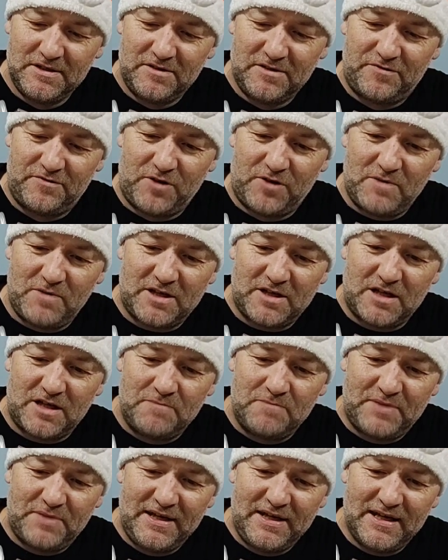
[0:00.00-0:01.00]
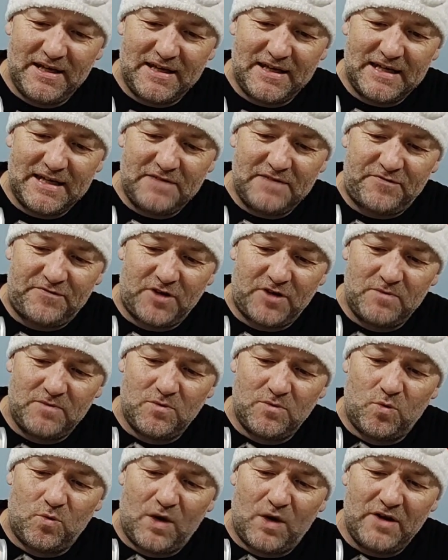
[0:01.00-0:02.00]
from a company, again
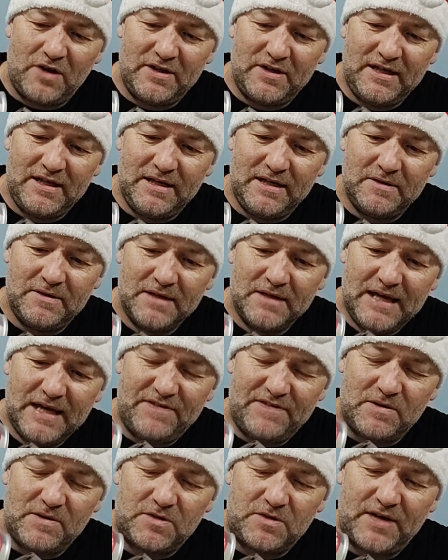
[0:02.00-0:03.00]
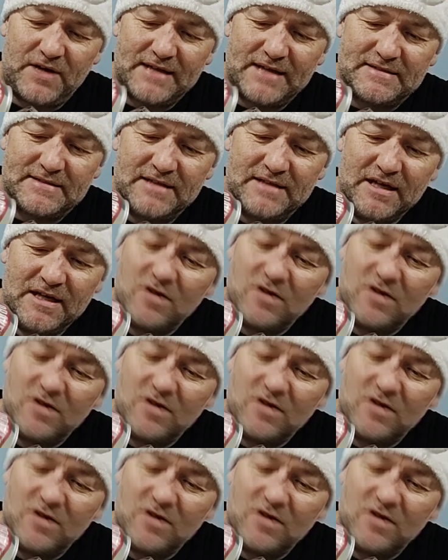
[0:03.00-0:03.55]
from Wallonie, if I'm correct,